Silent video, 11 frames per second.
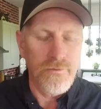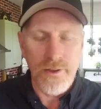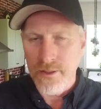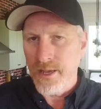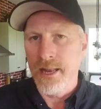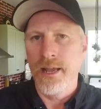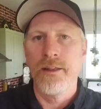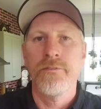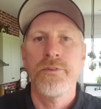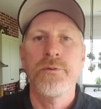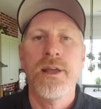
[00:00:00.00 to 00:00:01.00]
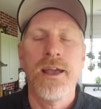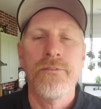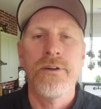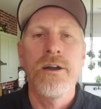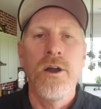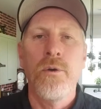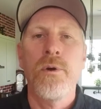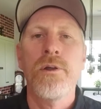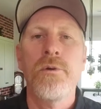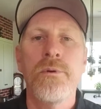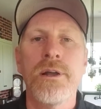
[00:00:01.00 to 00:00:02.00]
Fill that out if you want to have a
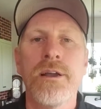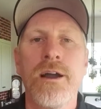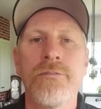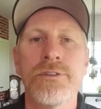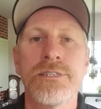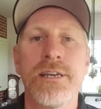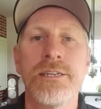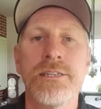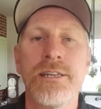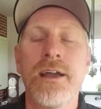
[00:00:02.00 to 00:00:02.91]
one-on-one conversation.